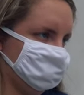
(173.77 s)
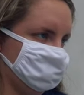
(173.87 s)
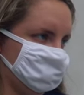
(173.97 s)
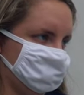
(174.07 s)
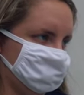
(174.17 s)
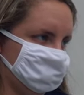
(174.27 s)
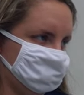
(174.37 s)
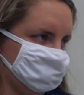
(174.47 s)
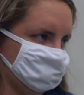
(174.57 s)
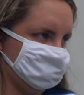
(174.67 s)

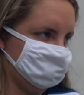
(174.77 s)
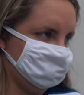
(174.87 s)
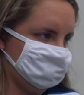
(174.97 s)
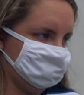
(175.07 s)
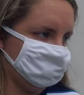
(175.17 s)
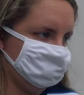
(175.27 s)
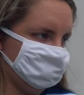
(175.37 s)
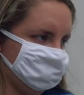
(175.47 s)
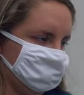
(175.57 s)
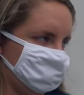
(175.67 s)

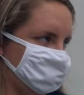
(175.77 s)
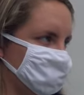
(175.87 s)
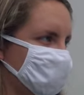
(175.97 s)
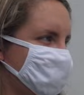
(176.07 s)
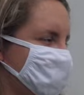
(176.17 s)
(not speaking)